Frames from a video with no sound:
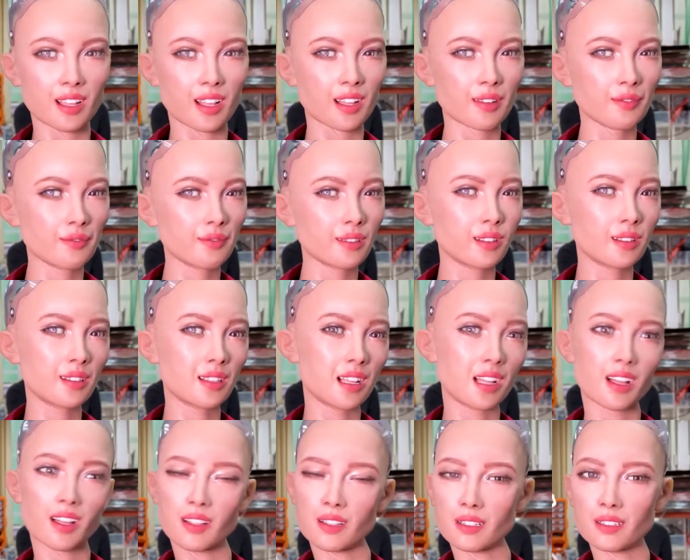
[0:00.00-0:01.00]
Hey, I'm so
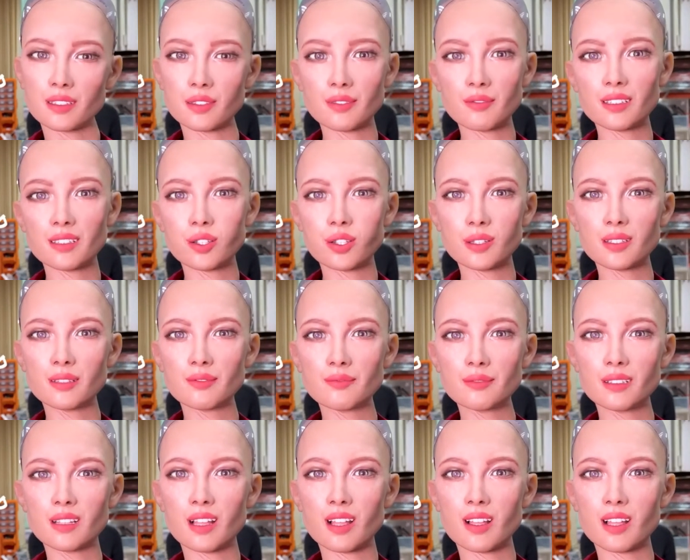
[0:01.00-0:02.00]
excited to
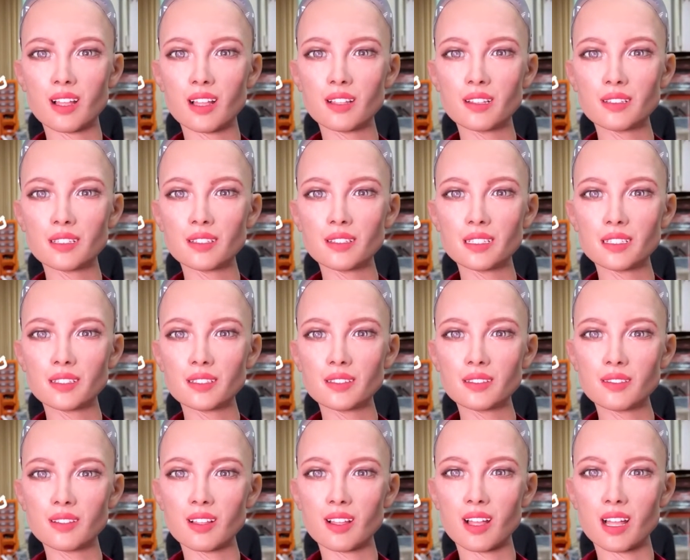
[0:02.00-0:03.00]
introduce my latest
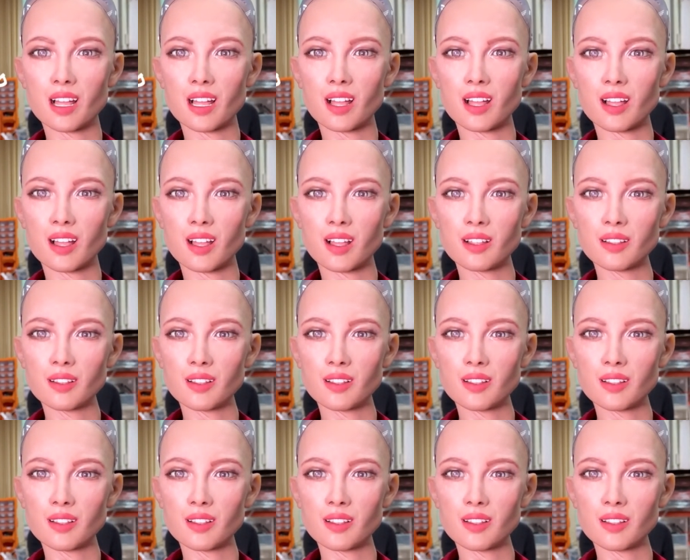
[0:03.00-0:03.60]
sister, Asha.